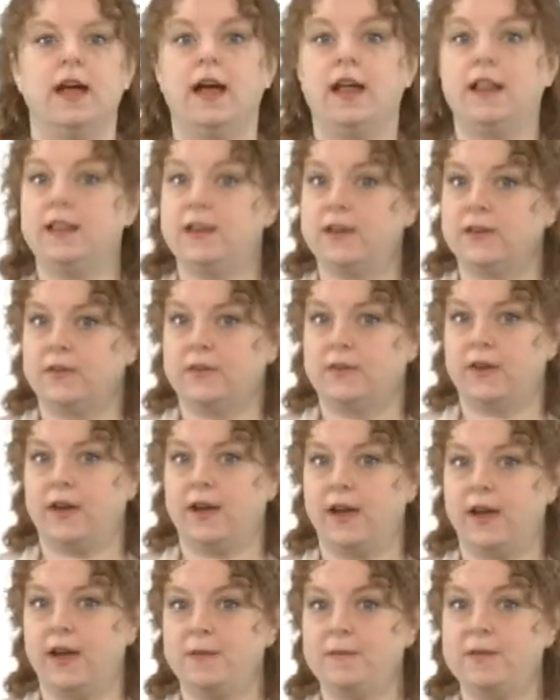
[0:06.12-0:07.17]
Hello,
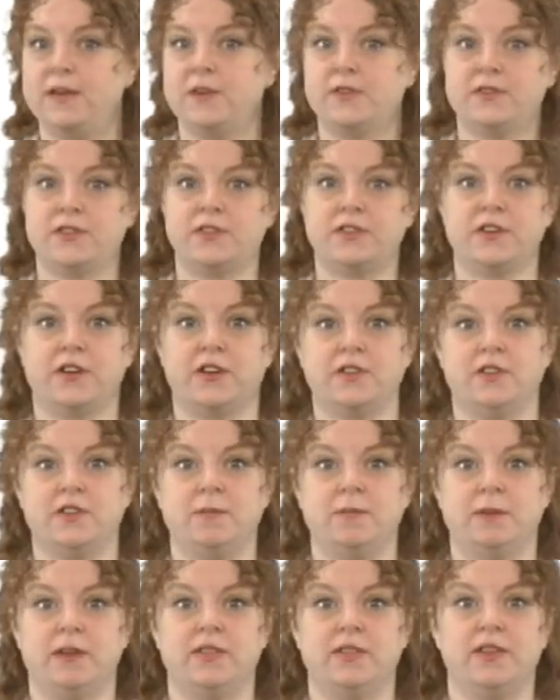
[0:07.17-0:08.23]
I'm here to talk to you
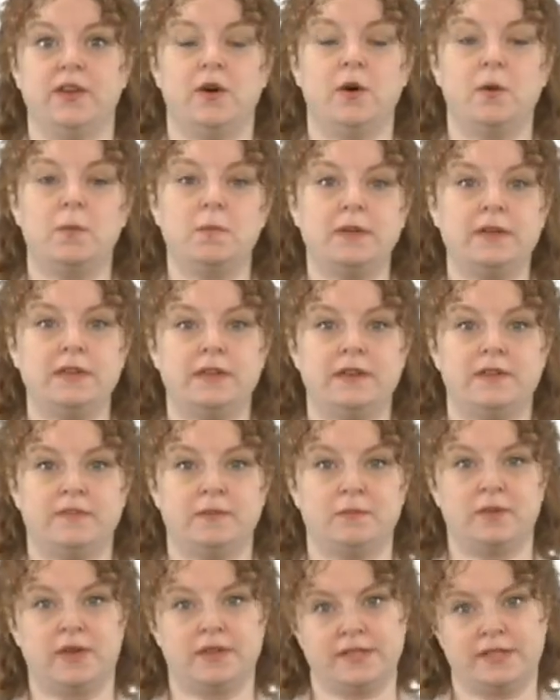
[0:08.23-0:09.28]
about the opening of a
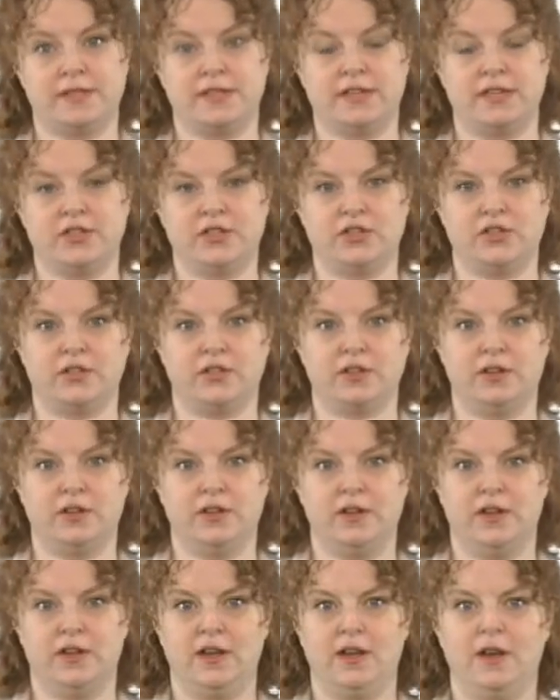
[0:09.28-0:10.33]
presentation.
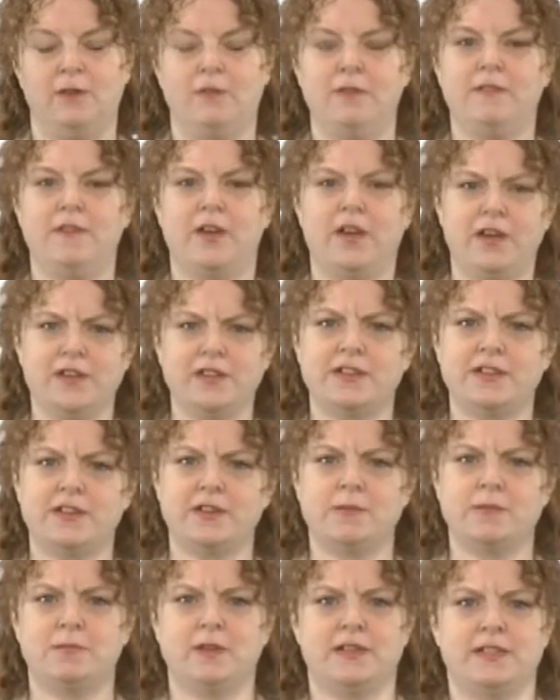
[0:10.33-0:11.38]
We've all
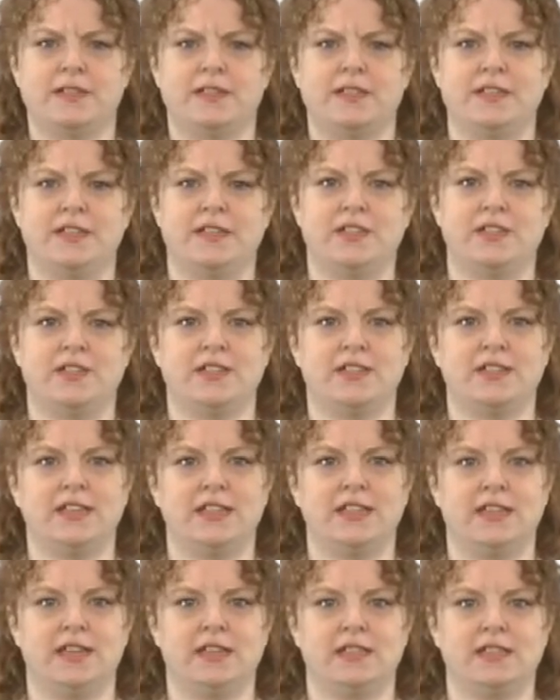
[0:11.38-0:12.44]
started presentations like
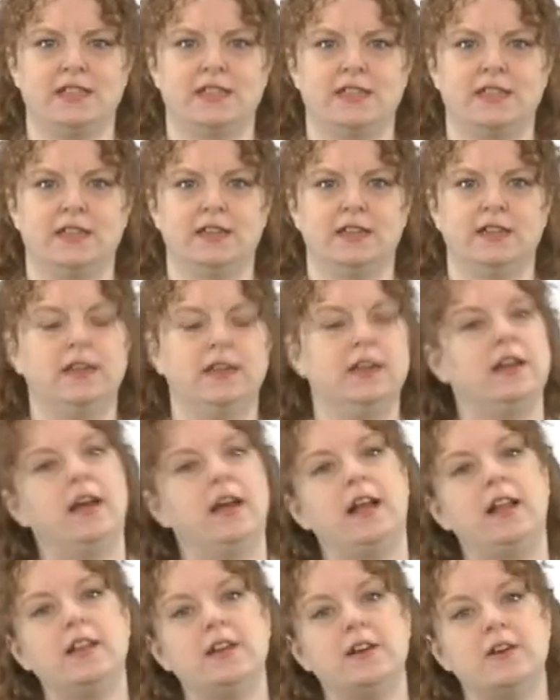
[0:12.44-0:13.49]
this.
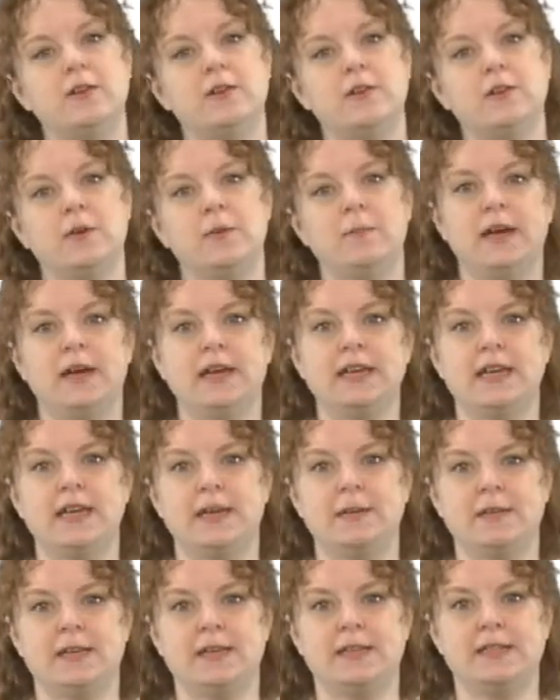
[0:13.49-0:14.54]
Hello, my name
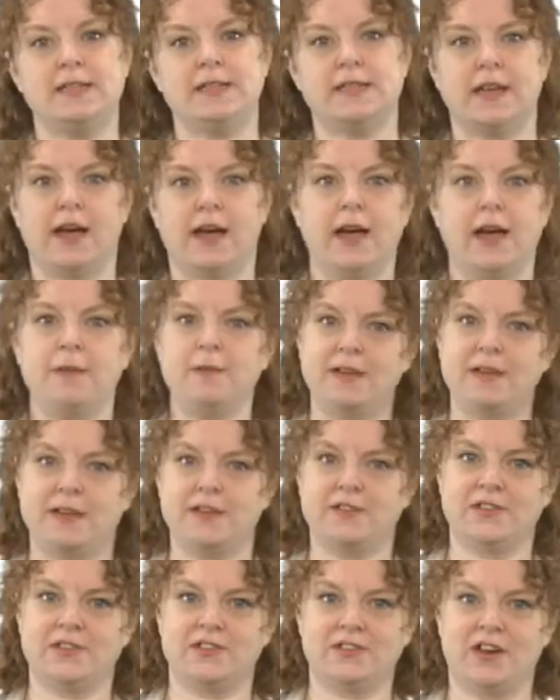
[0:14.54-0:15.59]
is, I'm here
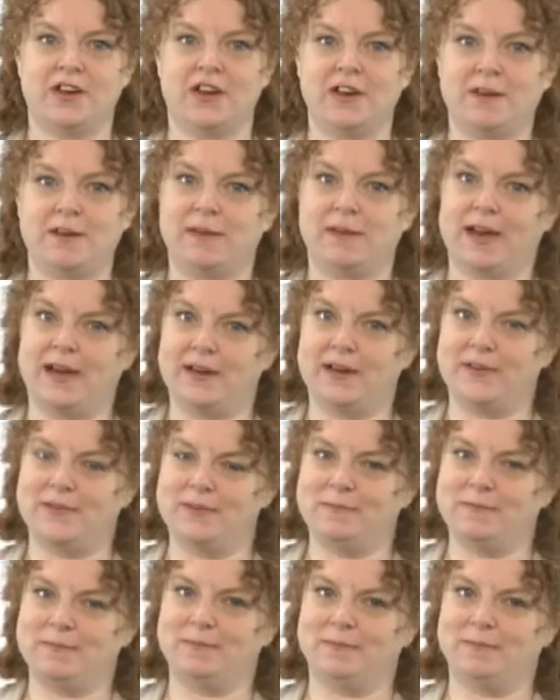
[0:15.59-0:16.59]
to talk about.